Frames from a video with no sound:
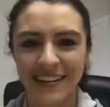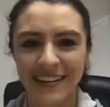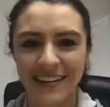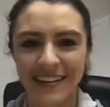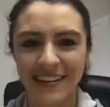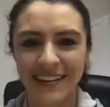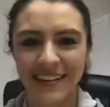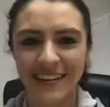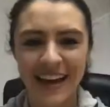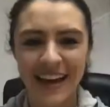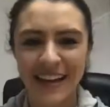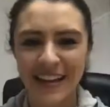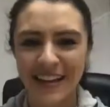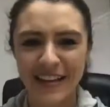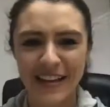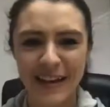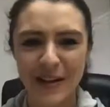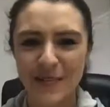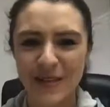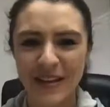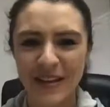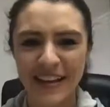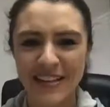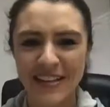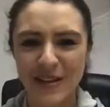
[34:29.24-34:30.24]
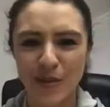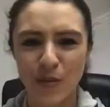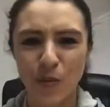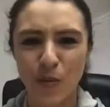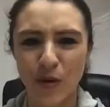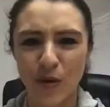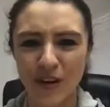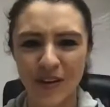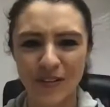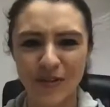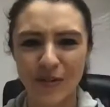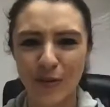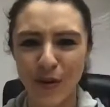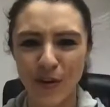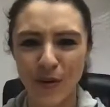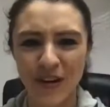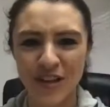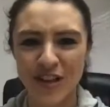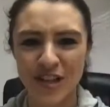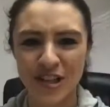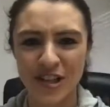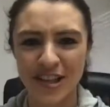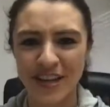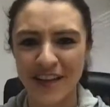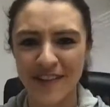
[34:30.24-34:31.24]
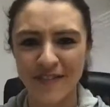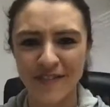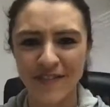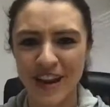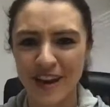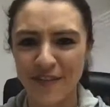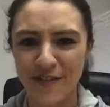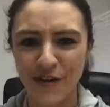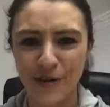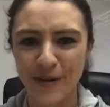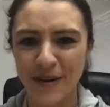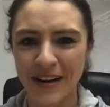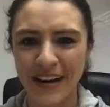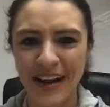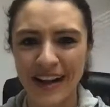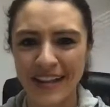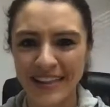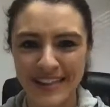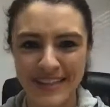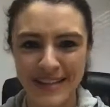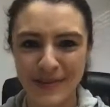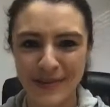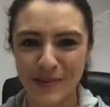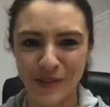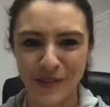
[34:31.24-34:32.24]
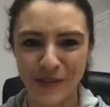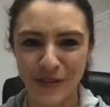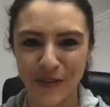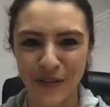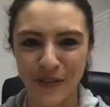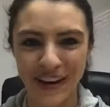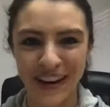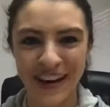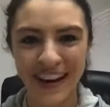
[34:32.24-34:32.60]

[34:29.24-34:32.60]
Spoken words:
Yeah, that's a wonderful question. I've never been asked it before.